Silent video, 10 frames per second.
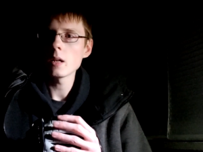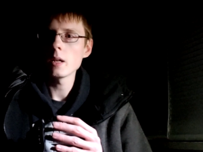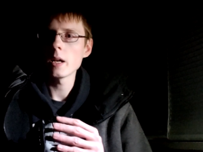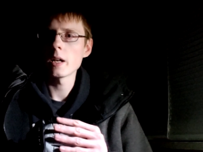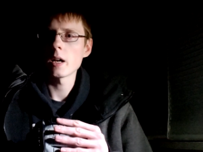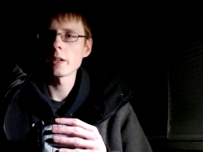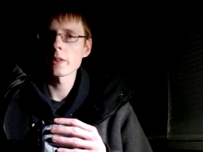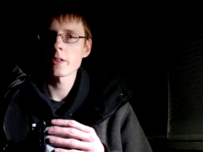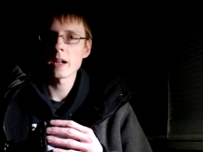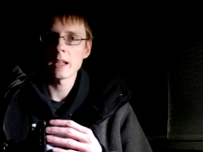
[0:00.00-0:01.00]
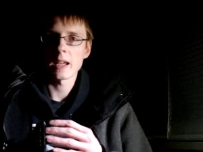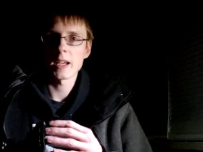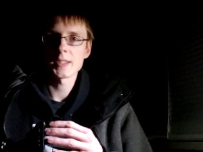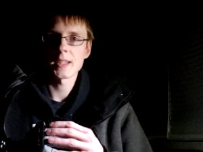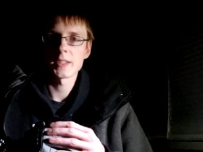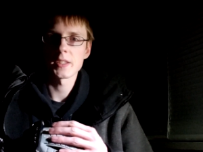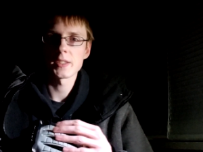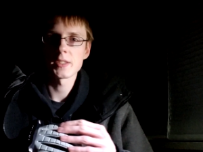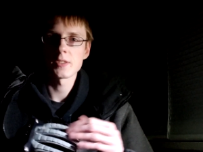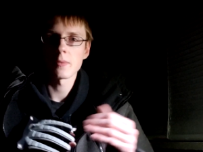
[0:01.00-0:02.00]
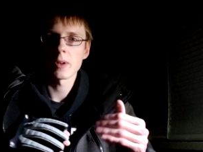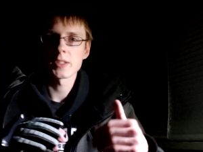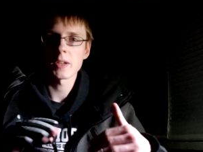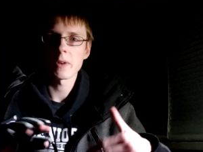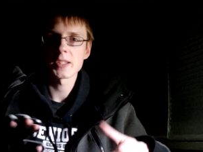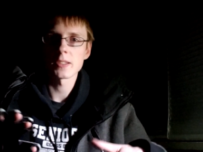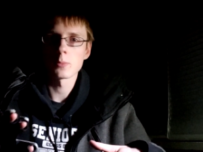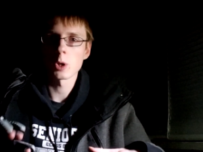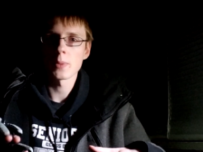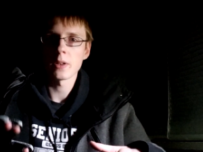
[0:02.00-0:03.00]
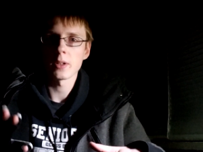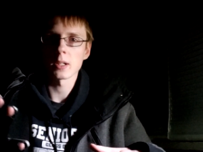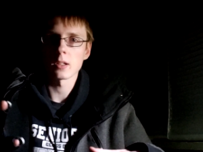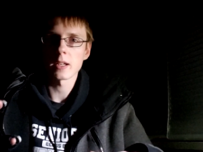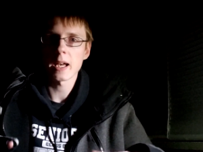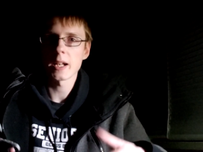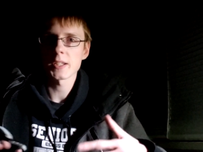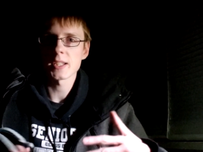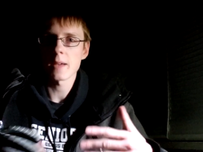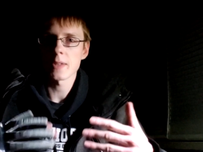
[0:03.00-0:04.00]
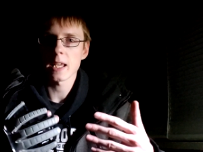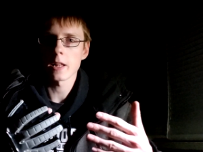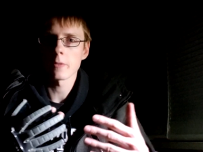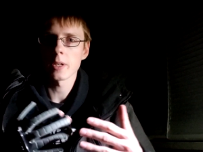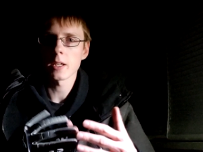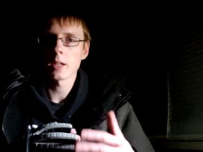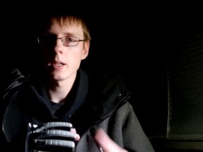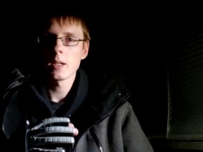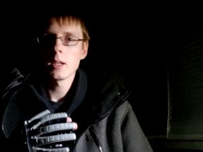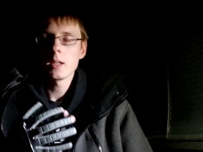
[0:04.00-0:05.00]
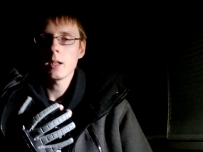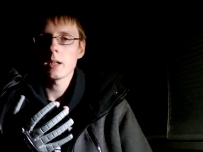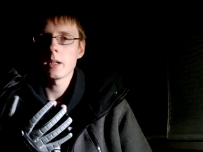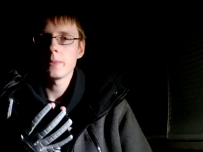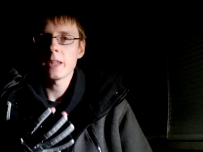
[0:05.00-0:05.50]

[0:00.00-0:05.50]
another NES at the so what so that way it's a little more appealing to look at. It doesn't have the yellowing, uh, the